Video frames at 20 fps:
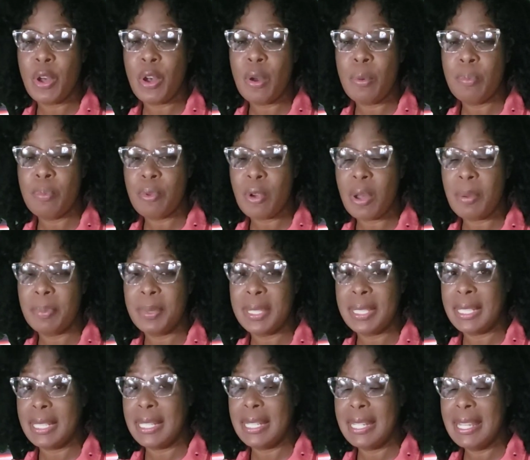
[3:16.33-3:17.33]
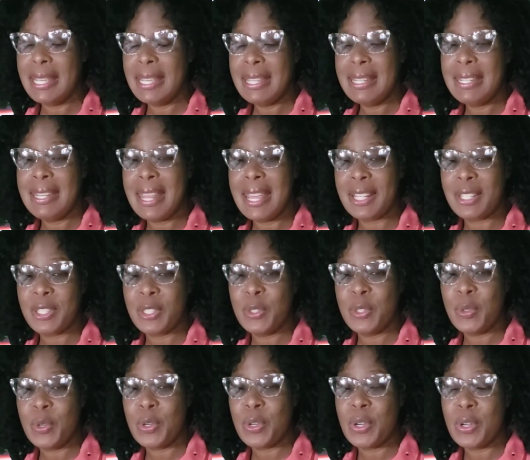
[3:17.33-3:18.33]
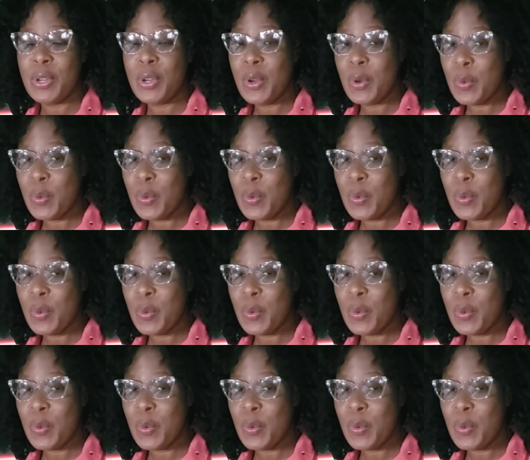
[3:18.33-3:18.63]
our property next door.